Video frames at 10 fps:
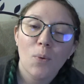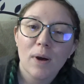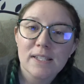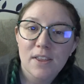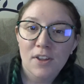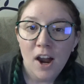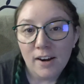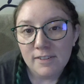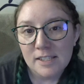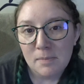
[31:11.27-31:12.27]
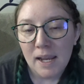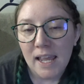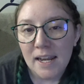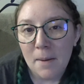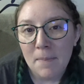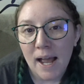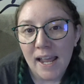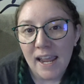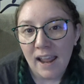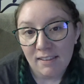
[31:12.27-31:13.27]
was The Harvest Man
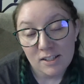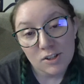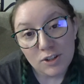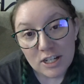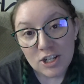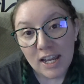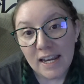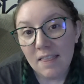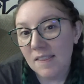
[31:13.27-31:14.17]
by Alex Grecian.